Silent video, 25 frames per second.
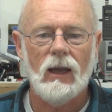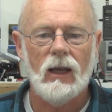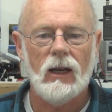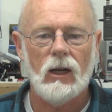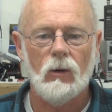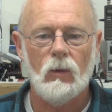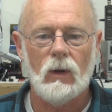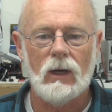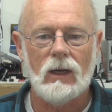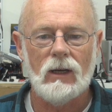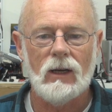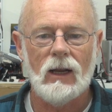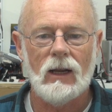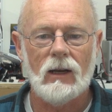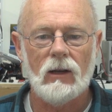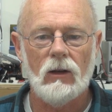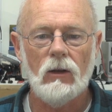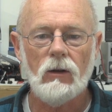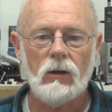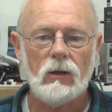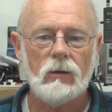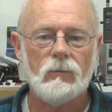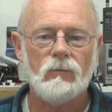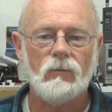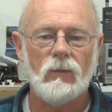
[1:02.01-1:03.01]
And I went and had a
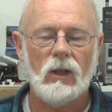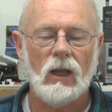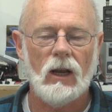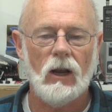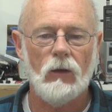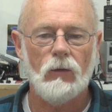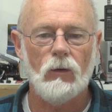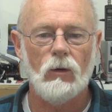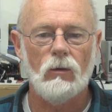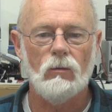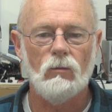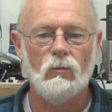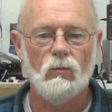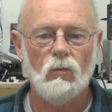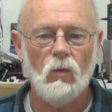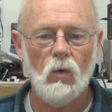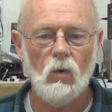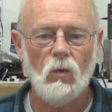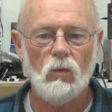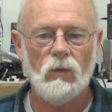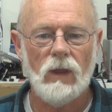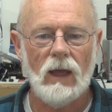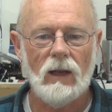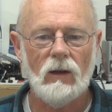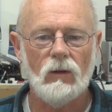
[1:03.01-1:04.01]
look, and I thought,
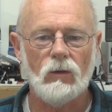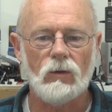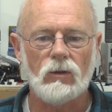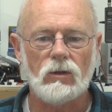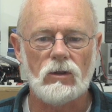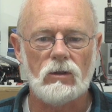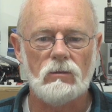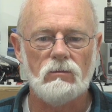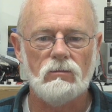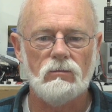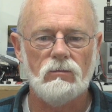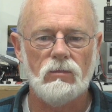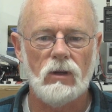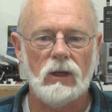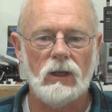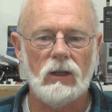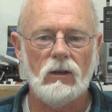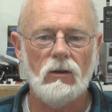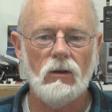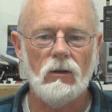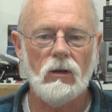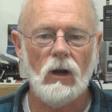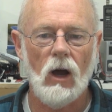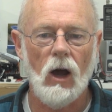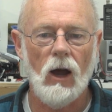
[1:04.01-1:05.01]
oh, that looks pretty
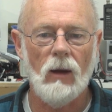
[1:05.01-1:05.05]
good.